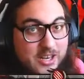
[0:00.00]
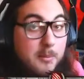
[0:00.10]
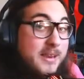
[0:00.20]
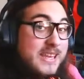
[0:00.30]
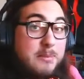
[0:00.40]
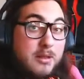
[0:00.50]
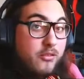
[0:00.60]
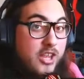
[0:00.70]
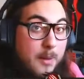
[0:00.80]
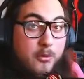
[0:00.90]
I'm going to keep
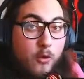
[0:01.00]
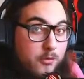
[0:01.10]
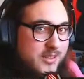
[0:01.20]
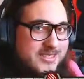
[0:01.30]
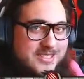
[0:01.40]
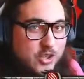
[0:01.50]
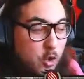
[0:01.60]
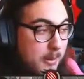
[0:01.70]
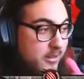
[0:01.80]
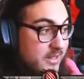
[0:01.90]
leveling up, and hopefully we get to see new
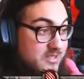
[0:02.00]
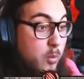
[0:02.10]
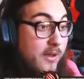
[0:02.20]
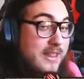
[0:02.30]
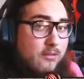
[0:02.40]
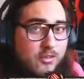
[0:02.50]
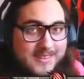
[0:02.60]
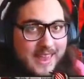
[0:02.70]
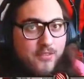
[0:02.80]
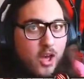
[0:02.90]
abilities. When we hit level
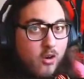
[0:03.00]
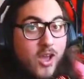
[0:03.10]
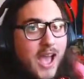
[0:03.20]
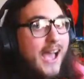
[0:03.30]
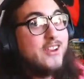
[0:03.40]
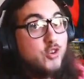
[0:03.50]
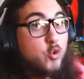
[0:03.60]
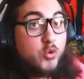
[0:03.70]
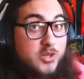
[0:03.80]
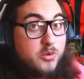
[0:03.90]
10, though, I do
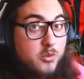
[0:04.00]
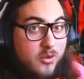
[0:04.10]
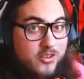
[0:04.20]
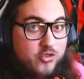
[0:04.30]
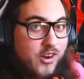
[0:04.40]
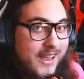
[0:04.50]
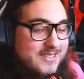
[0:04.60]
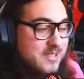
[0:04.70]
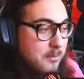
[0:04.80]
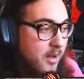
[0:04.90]
really, really want to try
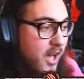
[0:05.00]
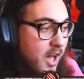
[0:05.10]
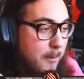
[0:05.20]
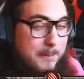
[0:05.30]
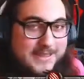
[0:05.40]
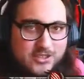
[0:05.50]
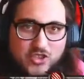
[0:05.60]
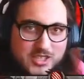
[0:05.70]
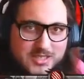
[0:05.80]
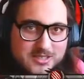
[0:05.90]
some
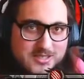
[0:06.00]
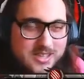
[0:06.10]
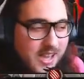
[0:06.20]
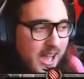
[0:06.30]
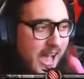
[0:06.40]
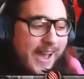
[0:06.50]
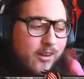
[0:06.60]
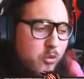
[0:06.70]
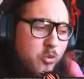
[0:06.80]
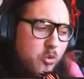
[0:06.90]
BGs. I
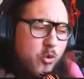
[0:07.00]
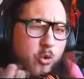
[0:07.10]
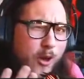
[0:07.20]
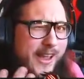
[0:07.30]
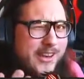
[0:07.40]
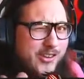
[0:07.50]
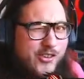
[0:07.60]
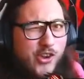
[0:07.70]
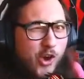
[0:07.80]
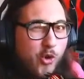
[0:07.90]
don't quite
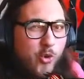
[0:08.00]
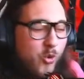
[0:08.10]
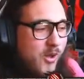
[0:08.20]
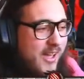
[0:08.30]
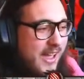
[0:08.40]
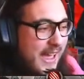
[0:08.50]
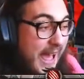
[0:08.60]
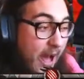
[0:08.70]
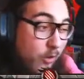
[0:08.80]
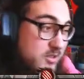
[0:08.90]
know...
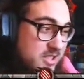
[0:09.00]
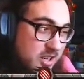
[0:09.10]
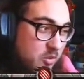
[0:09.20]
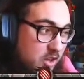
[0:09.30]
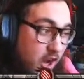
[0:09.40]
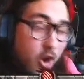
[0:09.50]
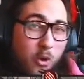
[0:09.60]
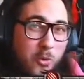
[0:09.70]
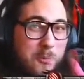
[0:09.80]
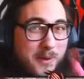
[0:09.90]
how it's gonna
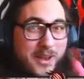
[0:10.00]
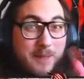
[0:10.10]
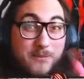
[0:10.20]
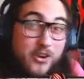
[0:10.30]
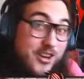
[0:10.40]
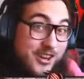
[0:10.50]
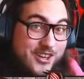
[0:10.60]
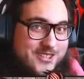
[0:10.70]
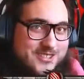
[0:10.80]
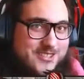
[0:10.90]
go, but I'm very
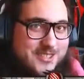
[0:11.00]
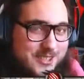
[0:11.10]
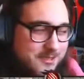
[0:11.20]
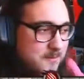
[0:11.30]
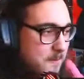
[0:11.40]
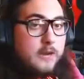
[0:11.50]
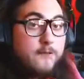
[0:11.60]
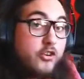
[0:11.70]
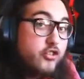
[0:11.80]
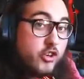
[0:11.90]
curious to see.
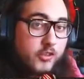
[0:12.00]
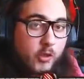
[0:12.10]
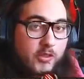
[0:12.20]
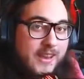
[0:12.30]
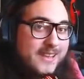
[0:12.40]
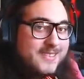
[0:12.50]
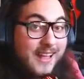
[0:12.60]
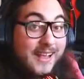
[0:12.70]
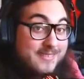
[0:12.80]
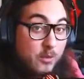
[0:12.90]
For sure though, the next
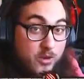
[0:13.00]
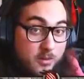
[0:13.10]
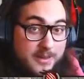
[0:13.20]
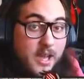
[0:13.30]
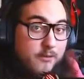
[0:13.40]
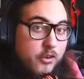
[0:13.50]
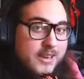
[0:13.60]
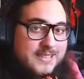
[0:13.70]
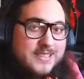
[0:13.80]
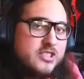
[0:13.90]
class that we're gonna be covering
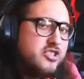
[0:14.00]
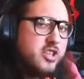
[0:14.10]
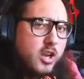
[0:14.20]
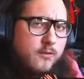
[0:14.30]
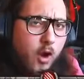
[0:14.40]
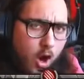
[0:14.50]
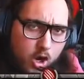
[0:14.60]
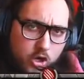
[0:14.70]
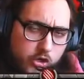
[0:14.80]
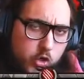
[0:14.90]
is the Son of
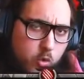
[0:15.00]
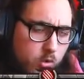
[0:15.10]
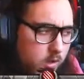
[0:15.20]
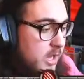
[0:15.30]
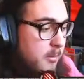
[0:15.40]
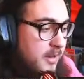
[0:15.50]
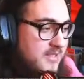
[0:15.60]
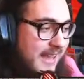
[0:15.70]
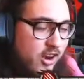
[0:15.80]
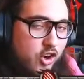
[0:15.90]
Argul, because
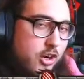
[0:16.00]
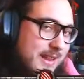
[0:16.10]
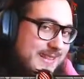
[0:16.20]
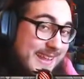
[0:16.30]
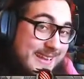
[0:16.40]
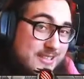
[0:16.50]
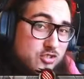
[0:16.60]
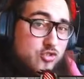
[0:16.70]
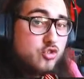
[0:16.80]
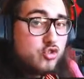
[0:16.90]
I heard that they can
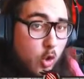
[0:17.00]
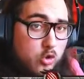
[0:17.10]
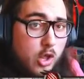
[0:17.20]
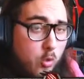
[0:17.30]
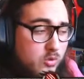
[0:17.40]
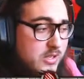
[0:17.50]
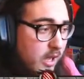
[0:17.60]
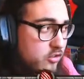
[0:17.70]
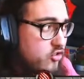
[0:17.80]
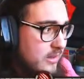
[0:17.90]
solo
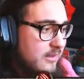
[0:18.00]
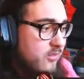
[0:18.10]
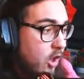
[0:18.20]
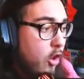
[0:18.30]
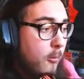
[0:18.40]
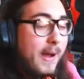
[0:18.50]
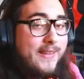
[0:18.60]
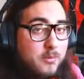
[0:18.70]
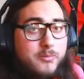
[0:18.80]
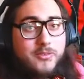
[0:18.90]
dungeons all by
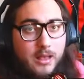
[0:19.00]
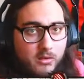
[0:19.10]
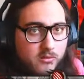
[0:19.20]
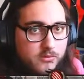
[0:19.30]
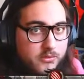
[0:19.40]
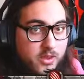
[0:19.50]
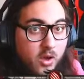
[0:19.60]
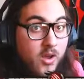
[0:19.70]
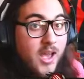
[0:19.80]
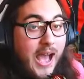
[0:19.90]
themselves.
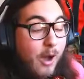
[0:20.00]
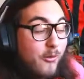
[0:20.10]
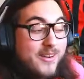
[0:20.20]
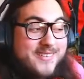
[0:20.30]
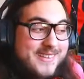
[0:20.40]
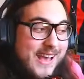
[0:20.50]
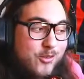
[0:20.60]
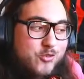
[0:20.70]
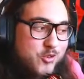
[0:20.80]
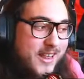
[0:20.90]
So I wanna see how
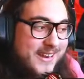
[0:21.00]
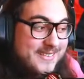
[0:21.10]
true that is.